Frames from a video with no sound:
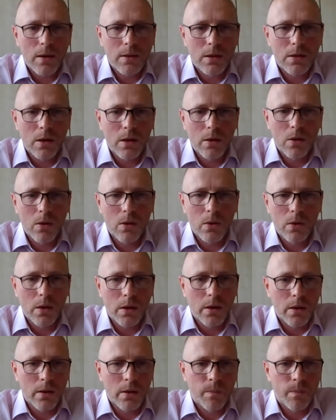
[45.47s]

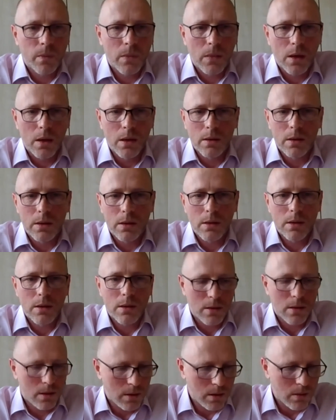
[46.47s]
So it's
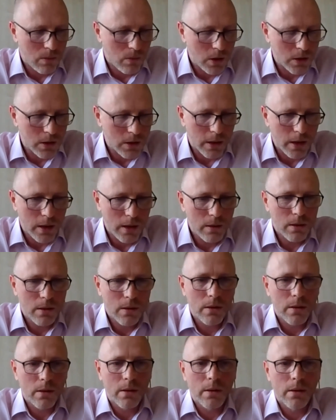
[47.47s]
once
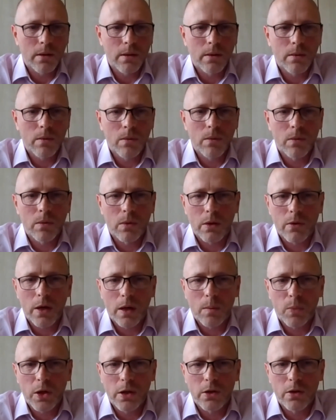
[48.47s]
again
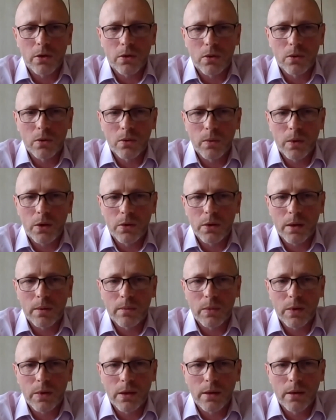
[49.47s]
great pleasure to
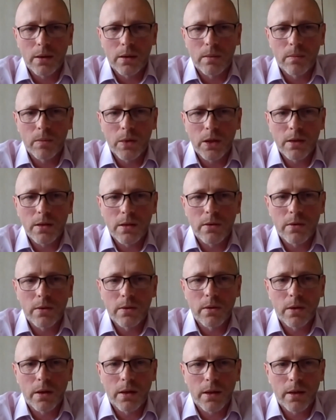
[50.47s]
welcome the
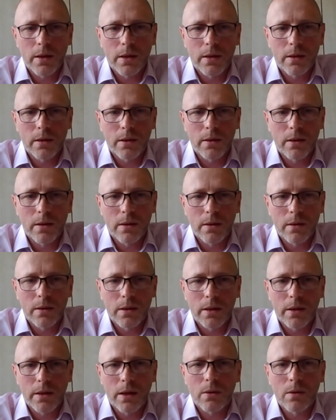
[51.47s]
Minister, and
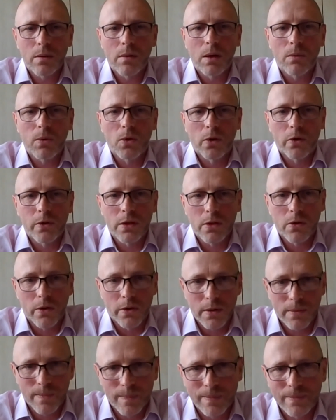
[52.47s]
Daniel, the floor is yours.